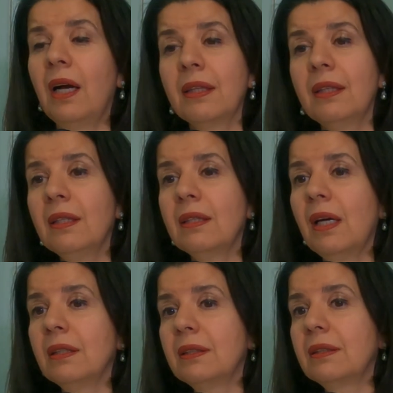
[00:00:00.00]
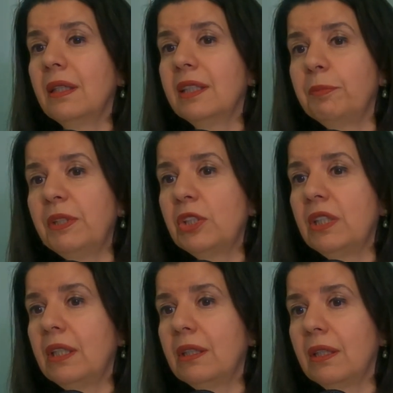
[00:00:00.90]
think that
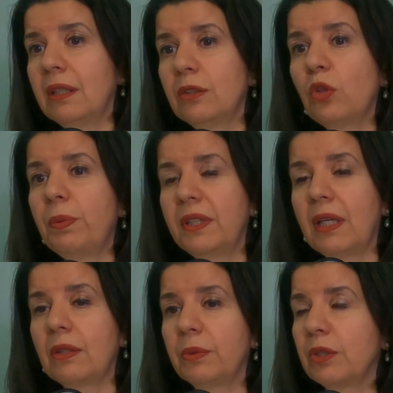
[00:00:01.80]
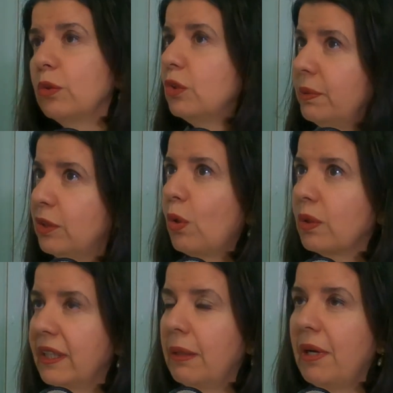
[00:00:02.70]
especially the topic that we're going to be
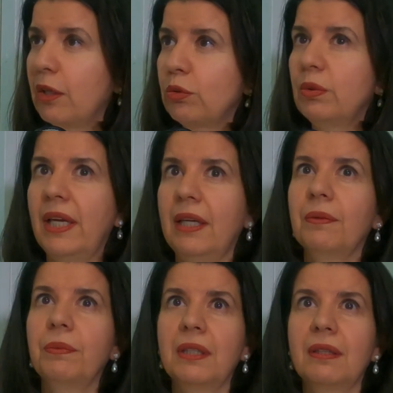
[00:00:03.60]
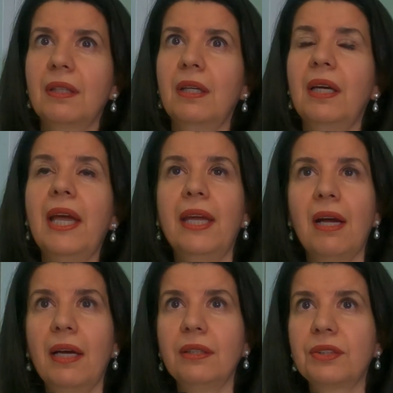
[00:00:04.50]
talking about today with
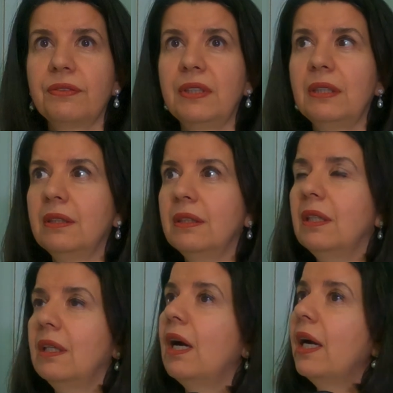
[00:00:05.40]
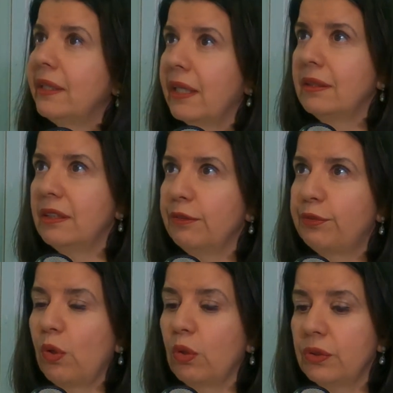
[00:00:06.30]
AI-driven identity
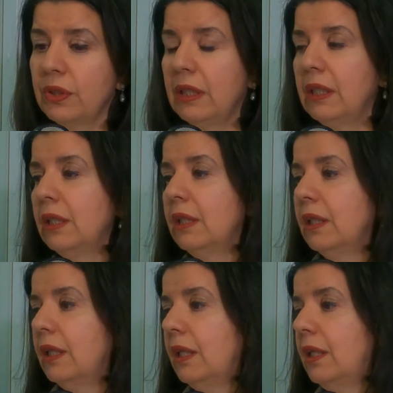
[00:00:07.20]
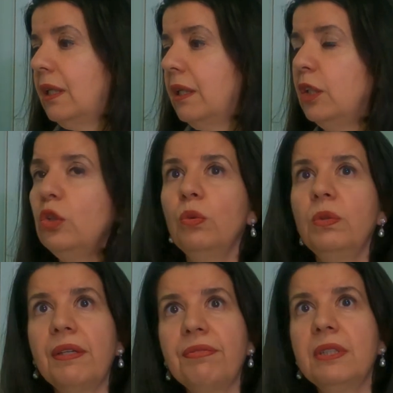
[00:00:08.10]
fraud, you
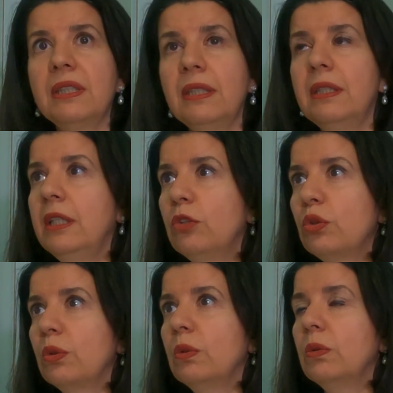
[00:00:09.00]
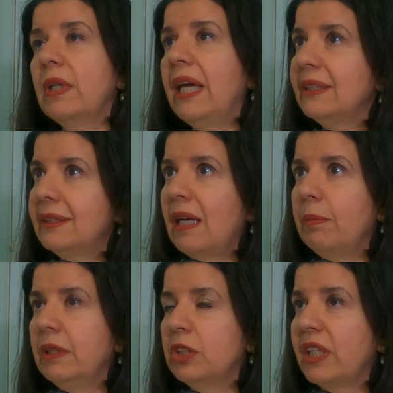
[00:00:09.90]
definitely need to
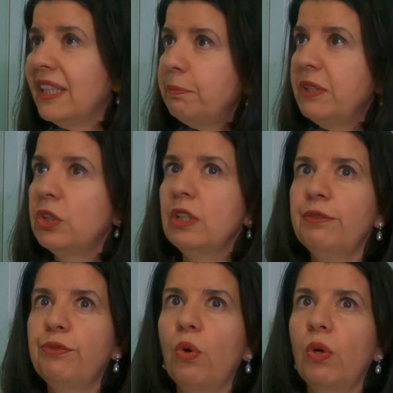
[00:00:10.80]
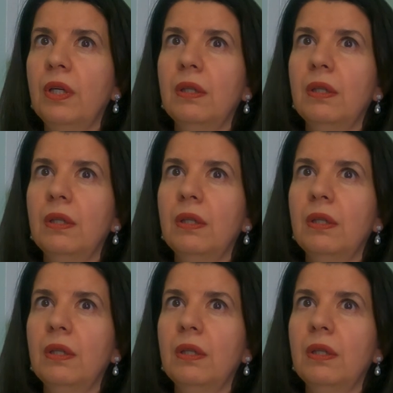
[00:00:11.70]
establish, especially for